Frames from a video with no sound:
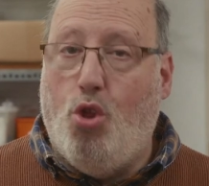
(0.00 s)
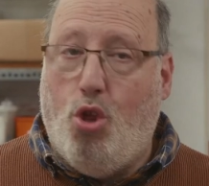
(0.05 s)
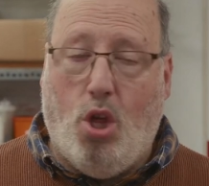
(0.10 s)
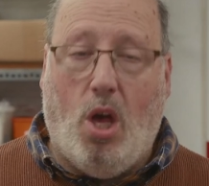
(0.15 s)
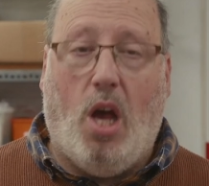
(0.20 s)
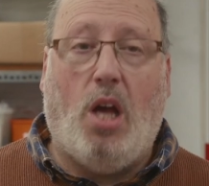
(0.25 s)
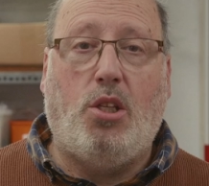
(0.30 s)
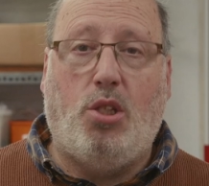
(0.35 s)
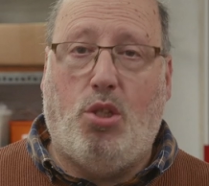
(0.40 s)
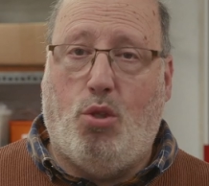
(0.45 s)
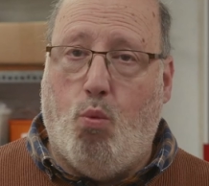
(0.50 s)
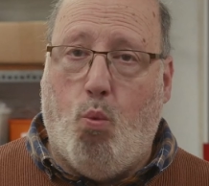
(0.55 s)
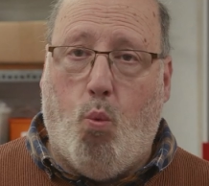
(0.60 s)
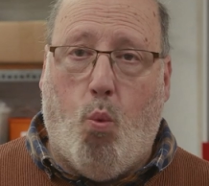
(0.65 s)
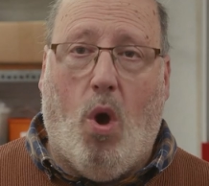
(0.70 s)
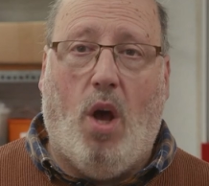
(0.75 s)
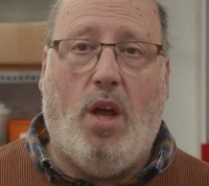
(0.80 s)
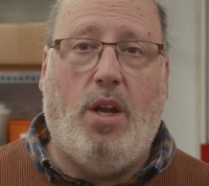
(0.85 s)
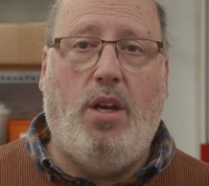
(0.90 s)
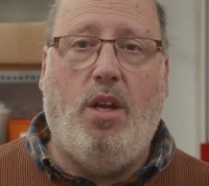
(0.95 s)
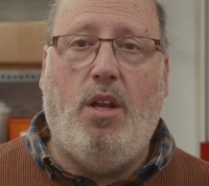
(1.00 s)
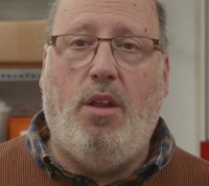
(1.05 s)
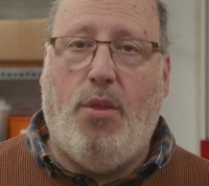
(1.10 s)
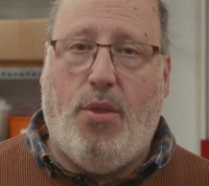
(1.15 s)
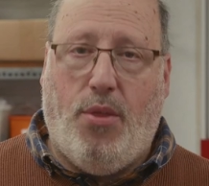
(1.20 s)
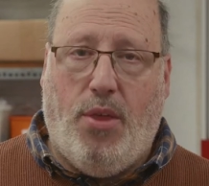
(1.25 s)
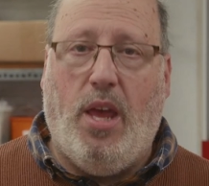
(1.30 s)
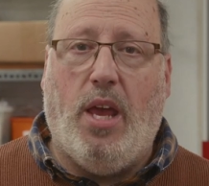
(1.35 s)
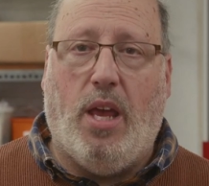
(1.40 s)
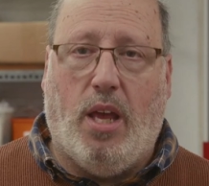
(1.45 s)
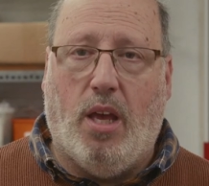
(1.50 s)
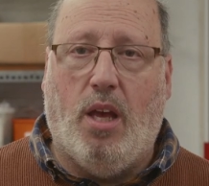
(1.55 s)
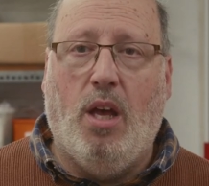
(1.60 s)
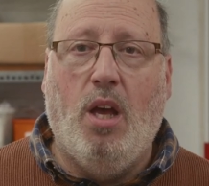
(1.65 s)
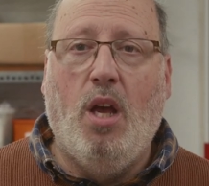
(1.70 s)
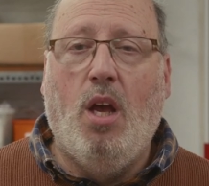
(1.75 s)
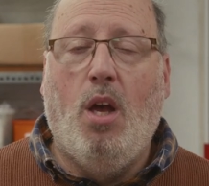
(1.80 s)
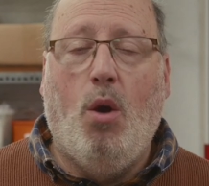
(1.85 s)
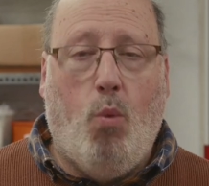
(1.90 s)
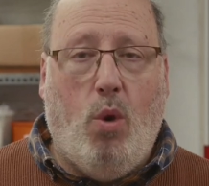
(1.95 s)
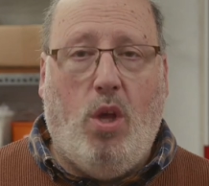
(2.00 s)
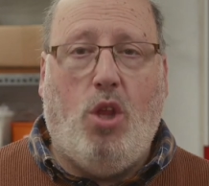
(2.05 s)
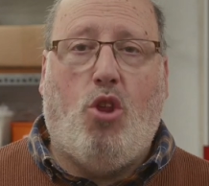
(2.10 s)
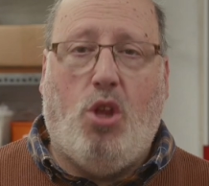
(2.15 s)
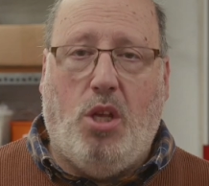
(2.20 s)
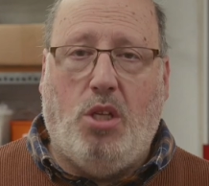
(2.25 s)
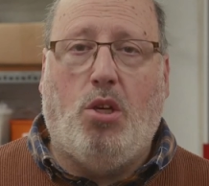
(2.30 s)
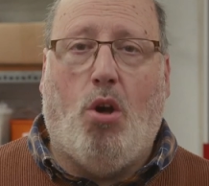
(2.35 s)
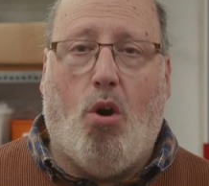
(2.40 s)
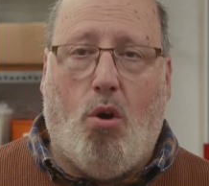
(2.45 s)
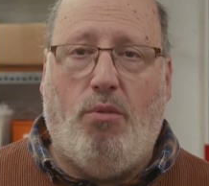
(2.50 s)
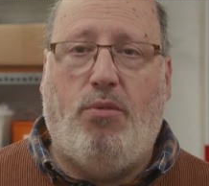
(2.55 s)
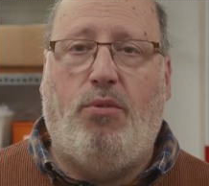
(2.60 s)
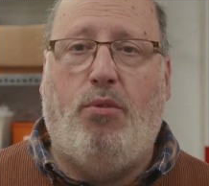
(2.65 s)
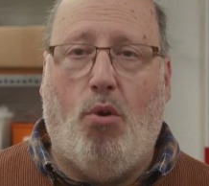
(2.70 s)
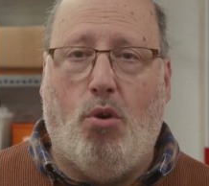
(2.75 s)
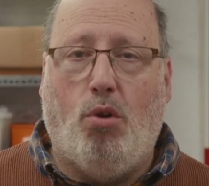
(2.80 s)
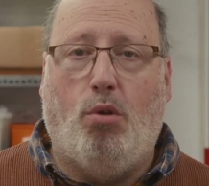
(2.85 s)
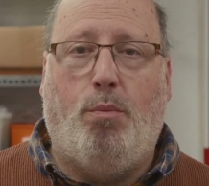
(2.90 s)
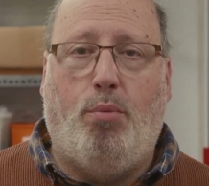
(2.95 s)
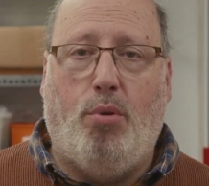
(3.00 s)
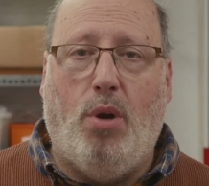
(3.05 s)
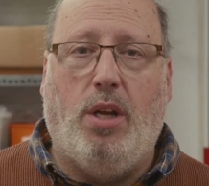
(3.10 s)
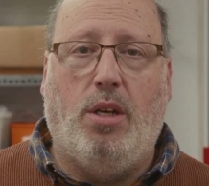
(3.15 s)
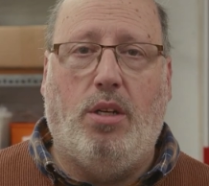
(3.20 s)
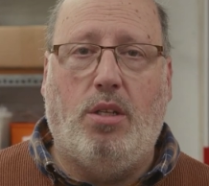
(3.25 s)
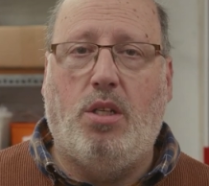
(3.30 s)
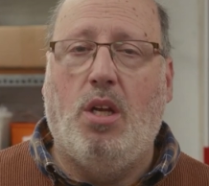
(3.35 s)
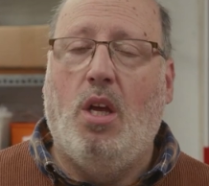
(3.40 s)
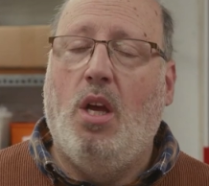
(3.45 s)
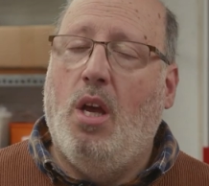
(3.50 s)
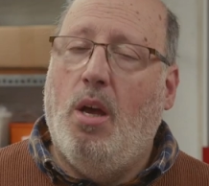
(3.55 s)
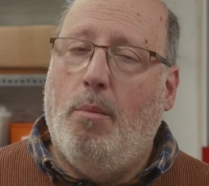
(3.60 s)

just one thing, which is hot foil print.